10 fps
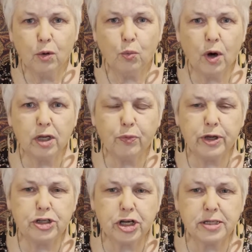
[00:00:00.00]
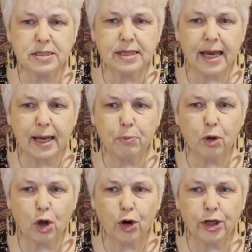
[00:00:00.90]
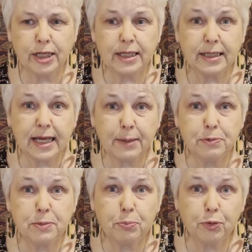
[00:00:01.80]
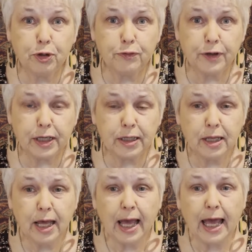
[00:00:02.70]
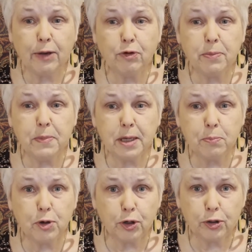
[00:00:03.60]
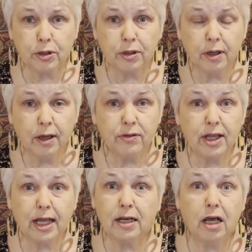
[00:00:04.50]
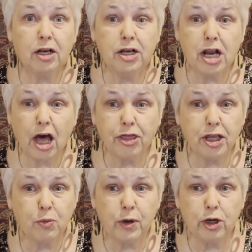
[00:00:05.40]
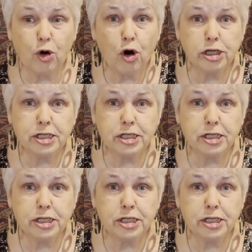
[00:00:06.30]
What if we just kept learning and kept improving and remembered that nothing we are